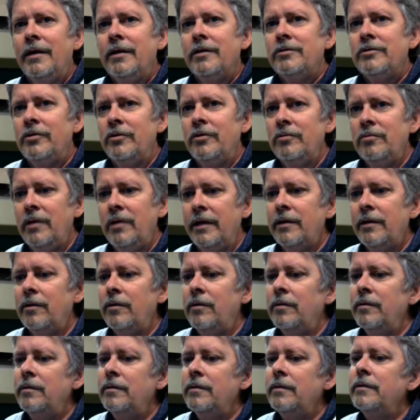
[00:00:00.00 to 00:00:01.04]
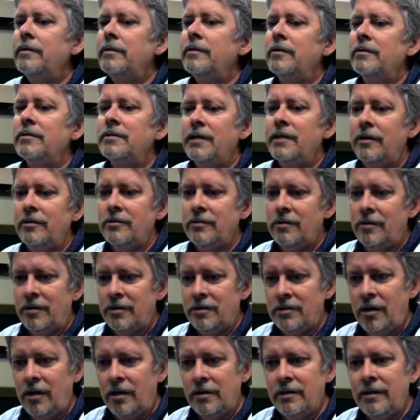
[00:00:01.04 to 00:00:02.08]
Too little, your cells are going to
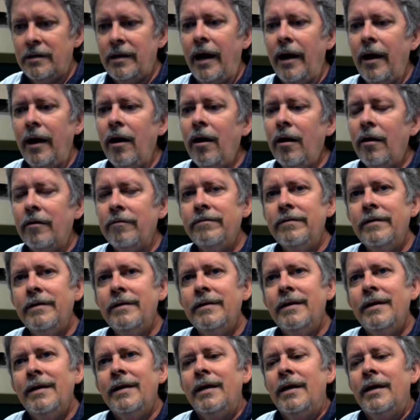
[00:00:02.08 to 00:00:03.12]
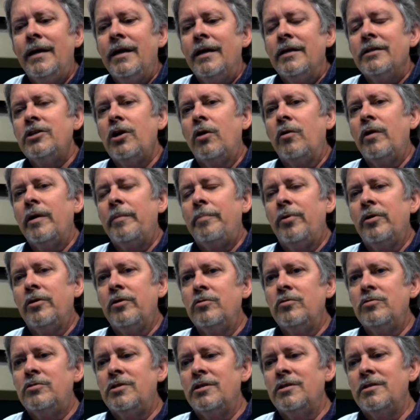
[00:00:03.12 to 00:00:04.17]
start to die off. So it
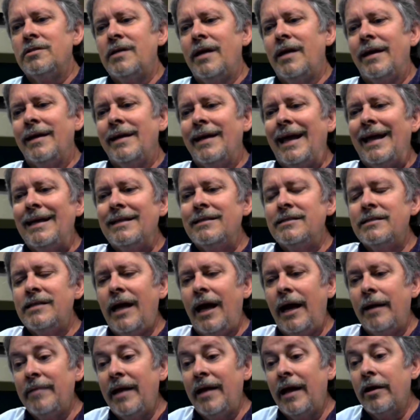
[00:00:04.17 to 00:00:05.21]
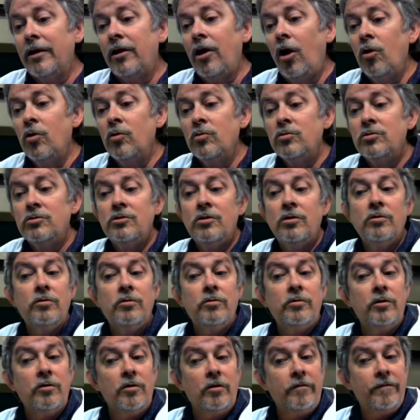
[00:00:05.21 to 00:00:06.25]
produces an enzyme that goes to
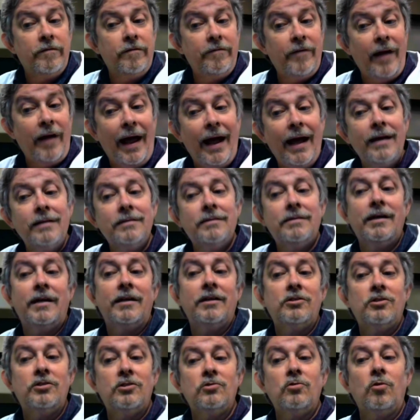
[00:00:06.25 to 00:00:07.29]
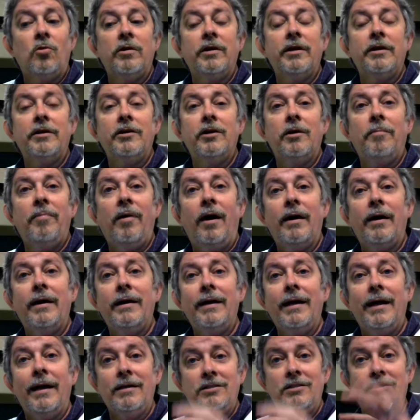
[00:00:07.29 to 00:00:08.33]
your fat that is stored in your
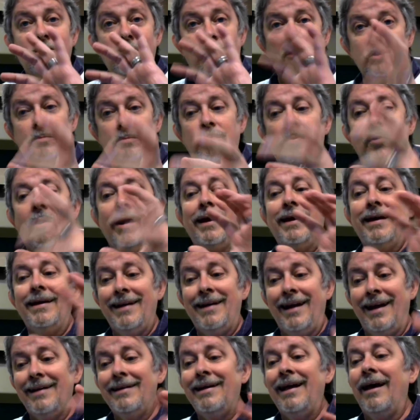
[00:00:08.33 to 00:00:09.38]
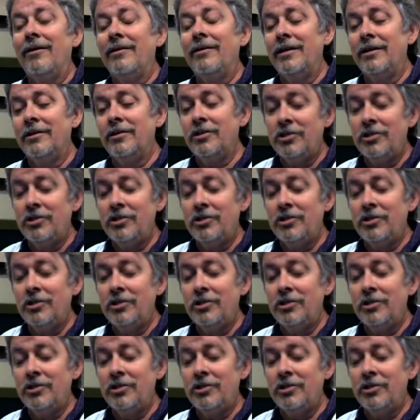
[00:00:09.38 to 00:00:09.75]
body and starts breaking that down into